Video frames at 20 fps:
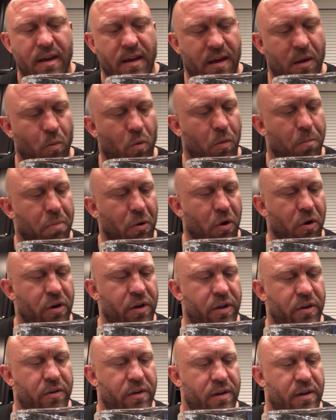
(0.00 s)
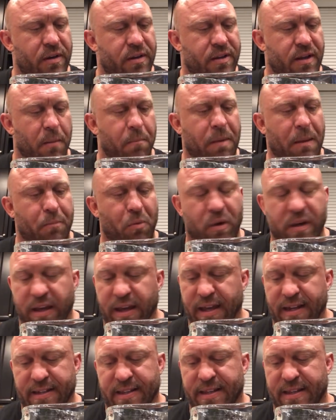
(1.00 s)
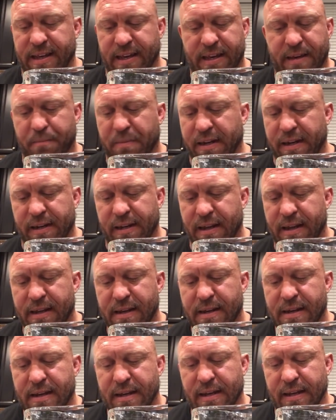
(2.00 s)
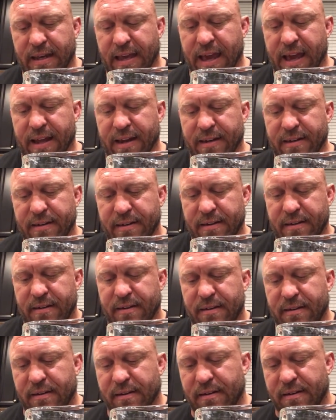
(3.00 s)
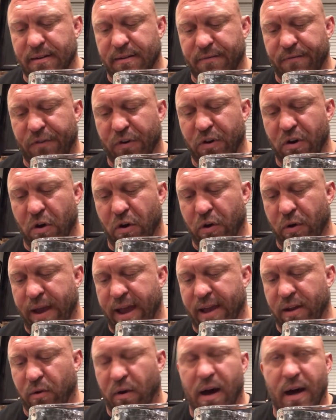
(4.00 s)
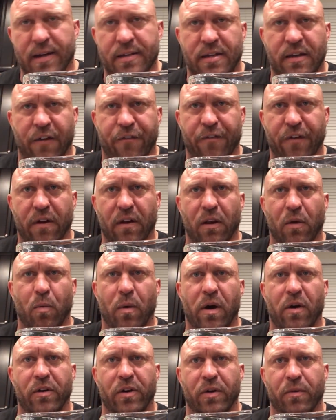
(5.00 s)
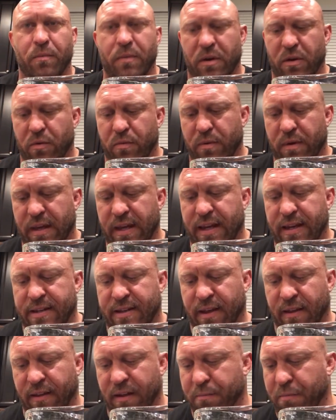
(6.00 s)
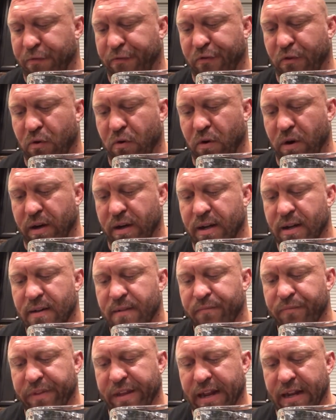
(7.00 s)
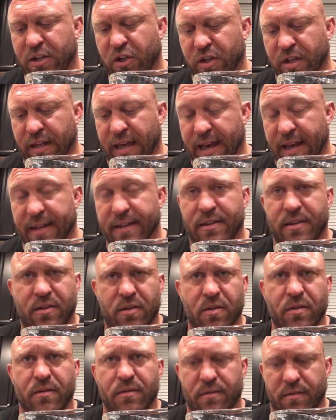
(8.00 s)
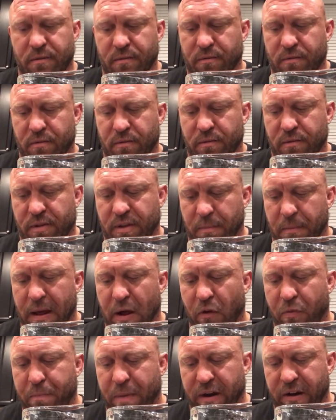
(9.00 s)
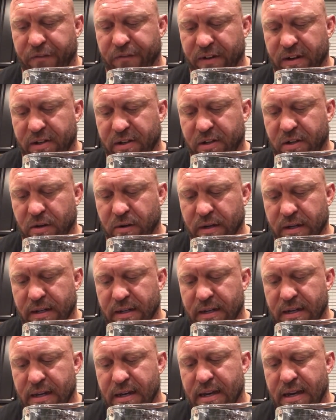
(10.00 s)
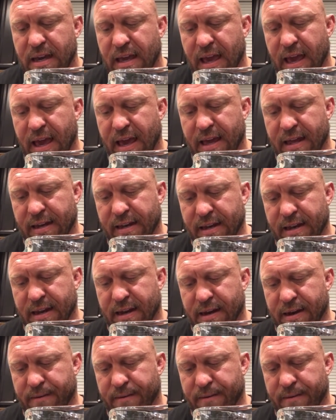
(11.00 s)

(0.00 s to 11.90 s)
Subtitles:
it will burn you, and some people can get sick, but it, again, you know you handle hot stuff fairly well and you eat something before, and it actually has some health benefits to it, and